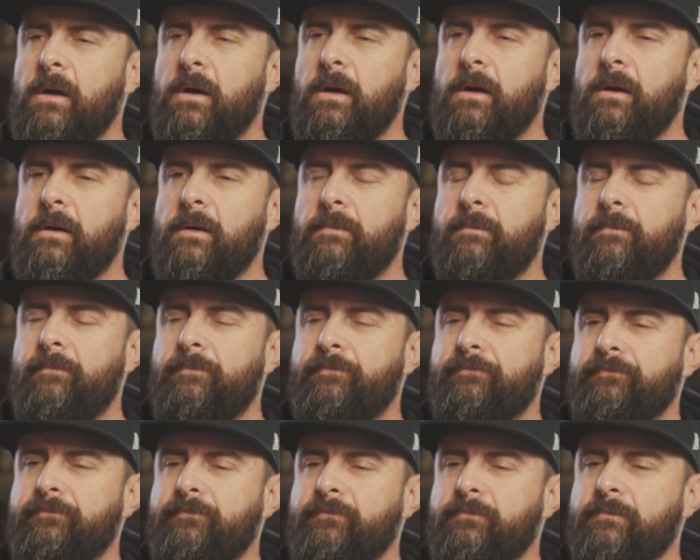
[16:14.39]

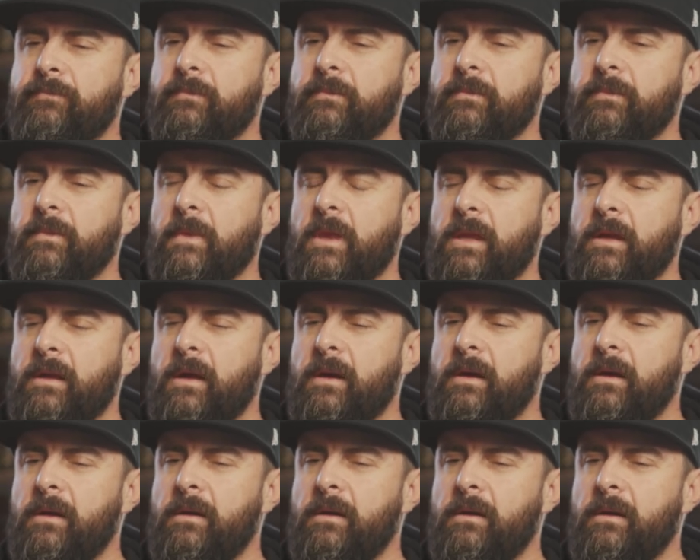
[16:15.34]
um
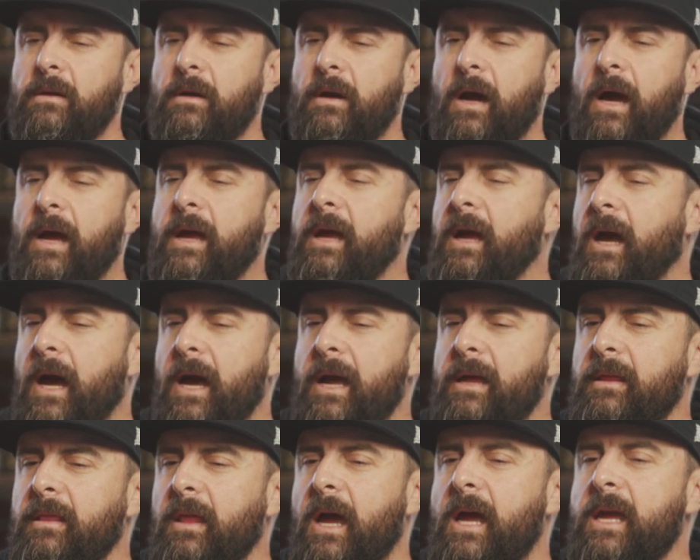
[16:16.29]
I,
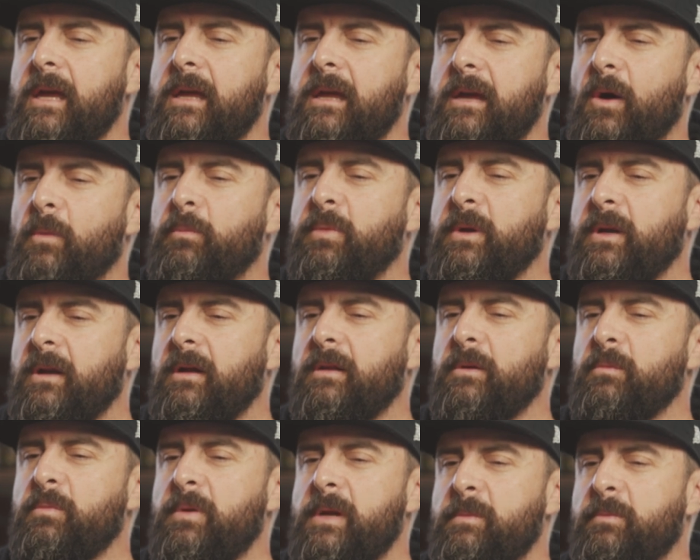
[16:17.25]
I like helping
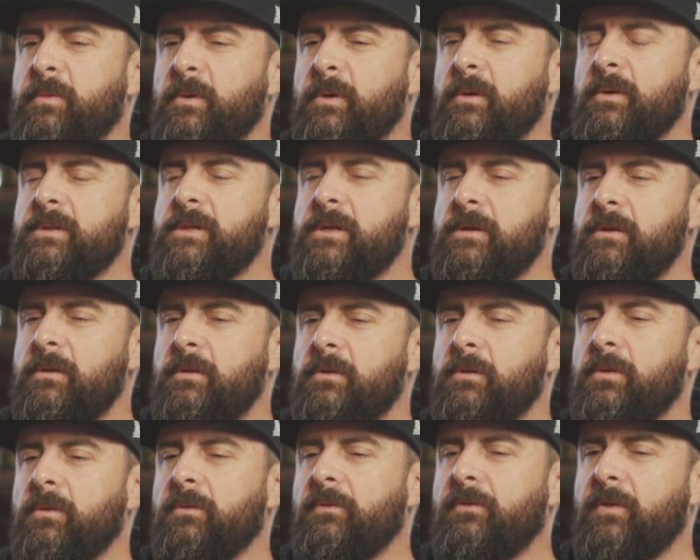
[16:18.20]
other people
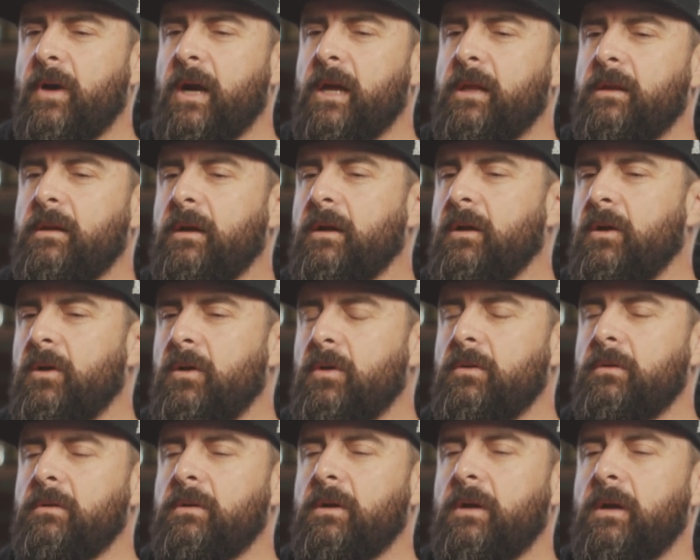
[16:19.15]
to find their
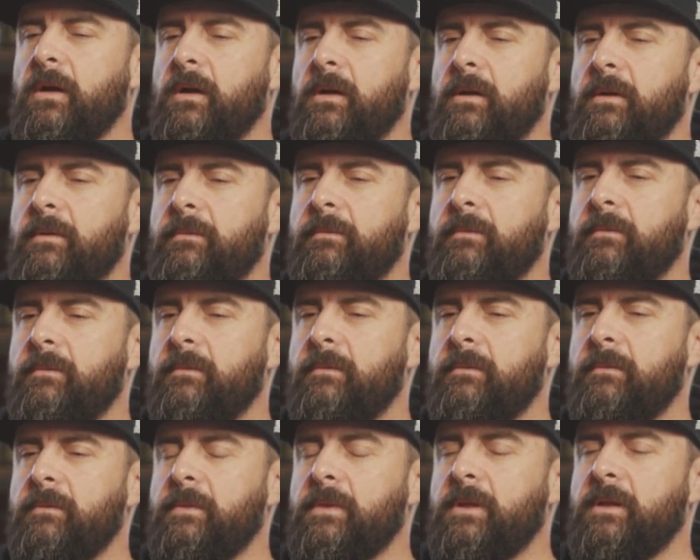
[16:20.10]
own um,
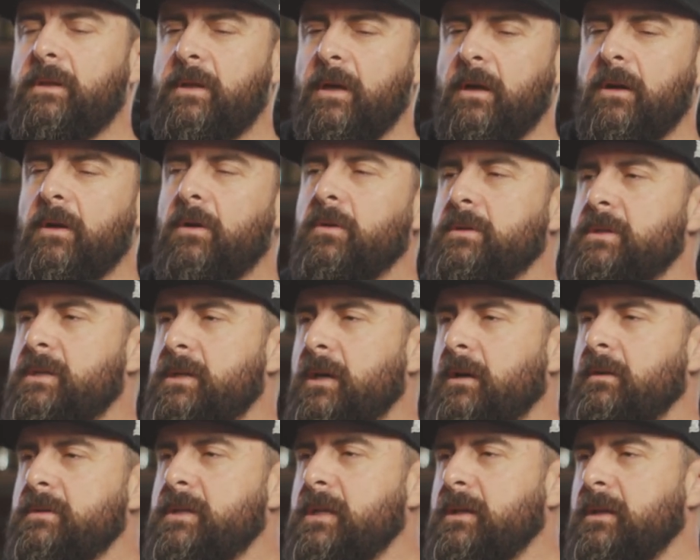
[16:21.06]
their own
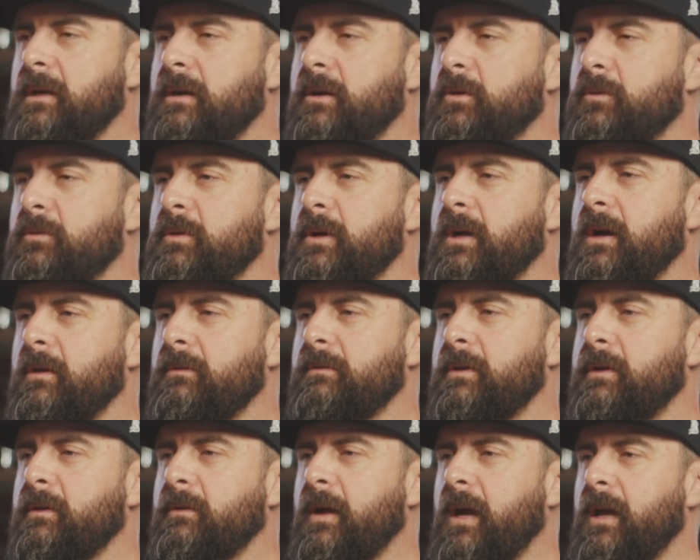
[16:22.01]
selves and their own
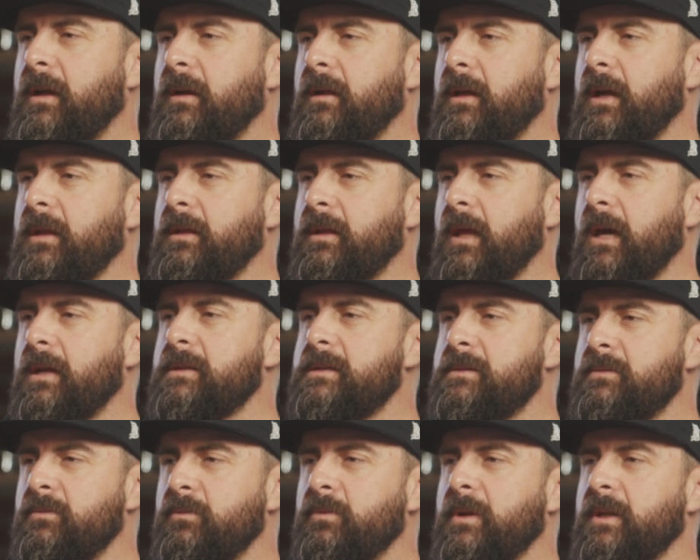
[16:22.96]
recovery, right? Like
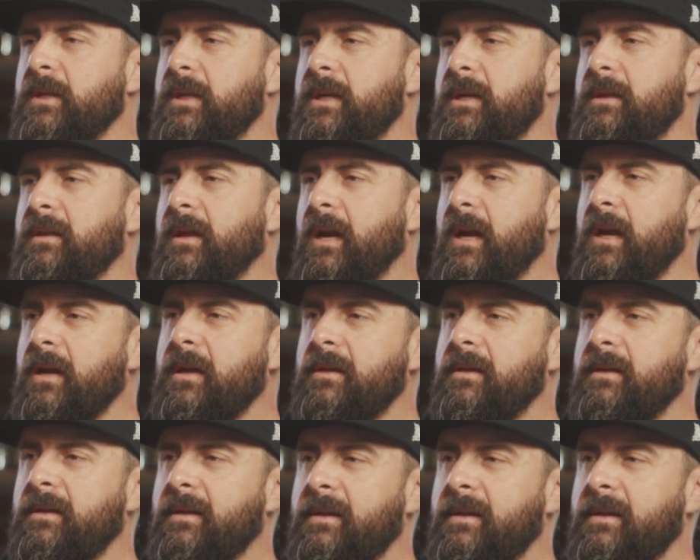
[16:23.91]
that's really like